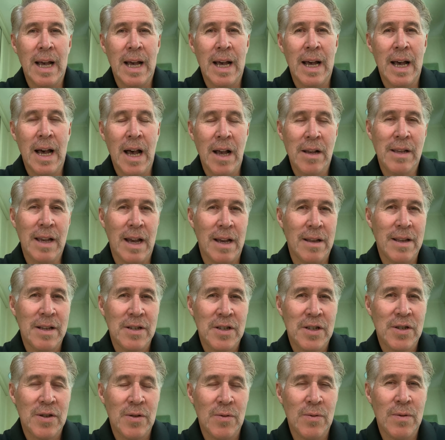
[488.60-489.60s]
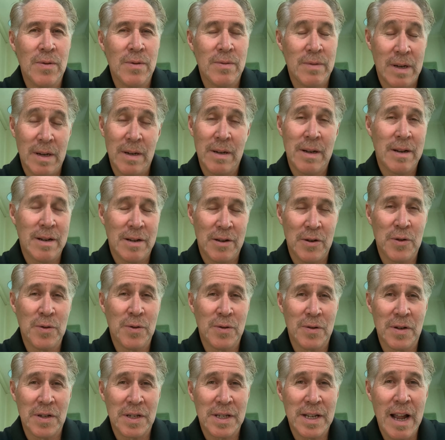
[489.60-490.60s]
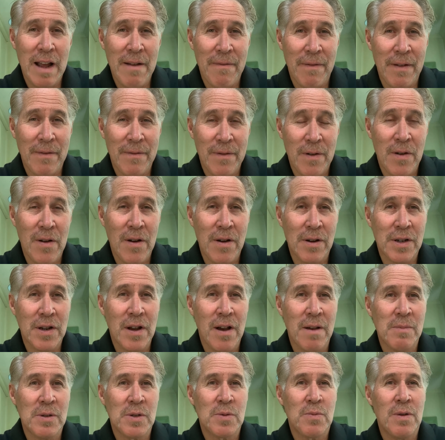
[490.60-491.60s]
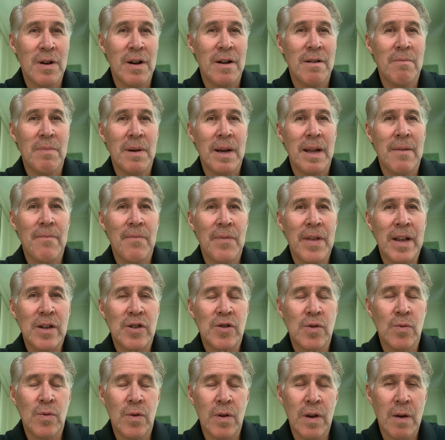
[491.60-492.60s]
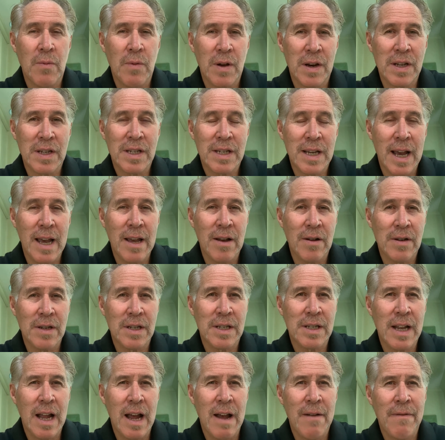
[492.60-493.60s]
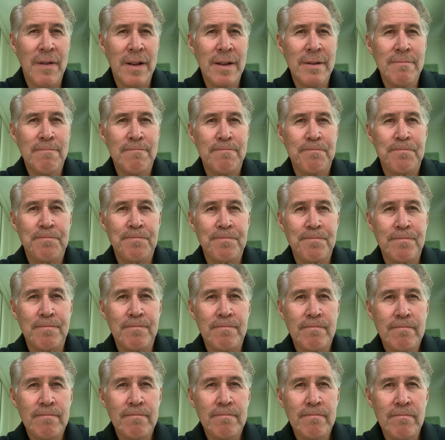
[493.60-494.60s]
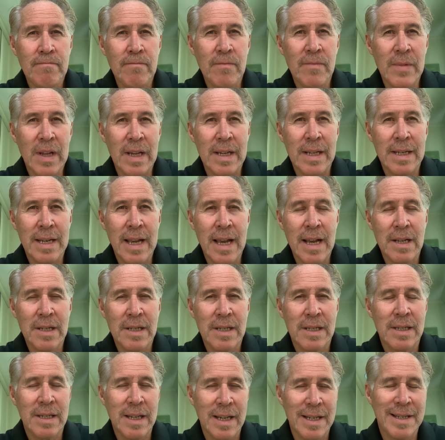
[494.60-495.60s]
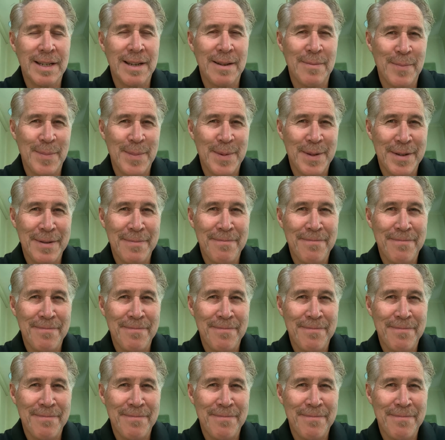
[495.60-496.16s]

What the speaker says: Okay, that's all. I could talk on staffing for a long time as well, but that's all I want to say on staffing. Now, systems.